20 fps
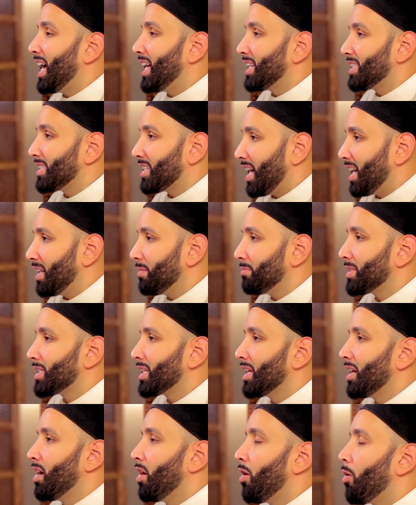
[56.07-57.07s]
at
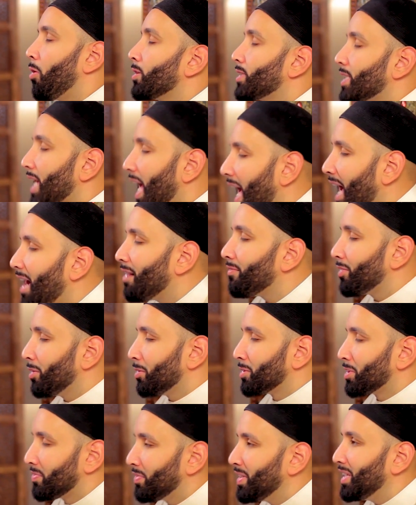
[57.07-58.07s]
times, or to have
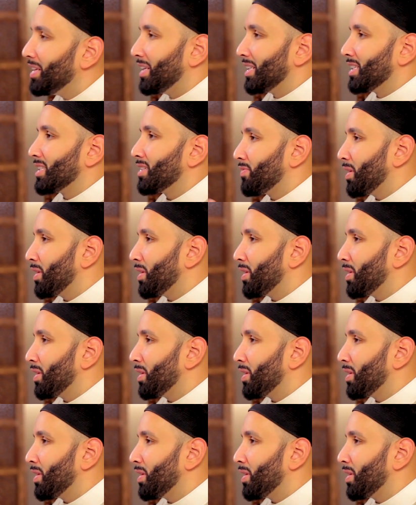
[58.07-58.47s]
those feelings.